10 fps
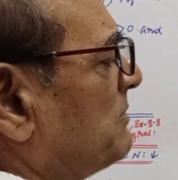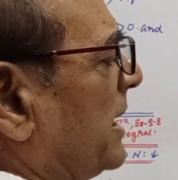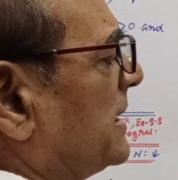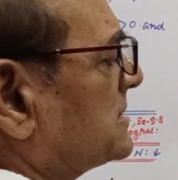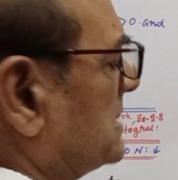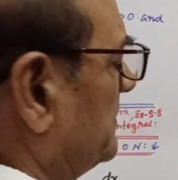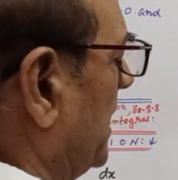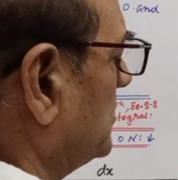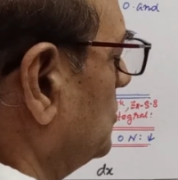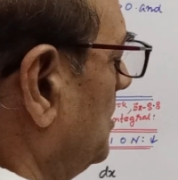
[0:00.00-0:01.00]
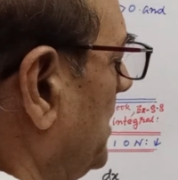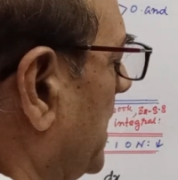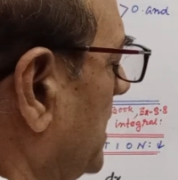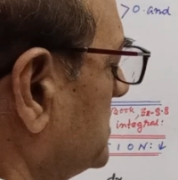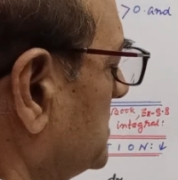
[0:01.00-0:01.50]
minus half, that will be
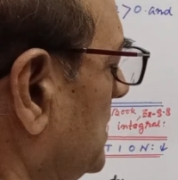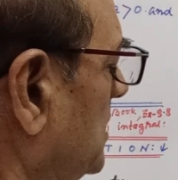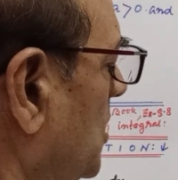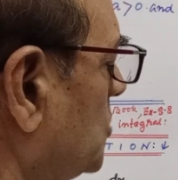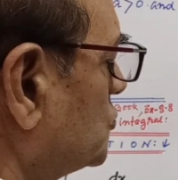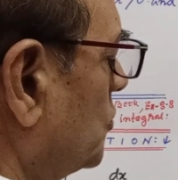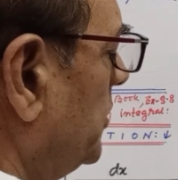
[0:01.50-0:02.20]
cancelled, so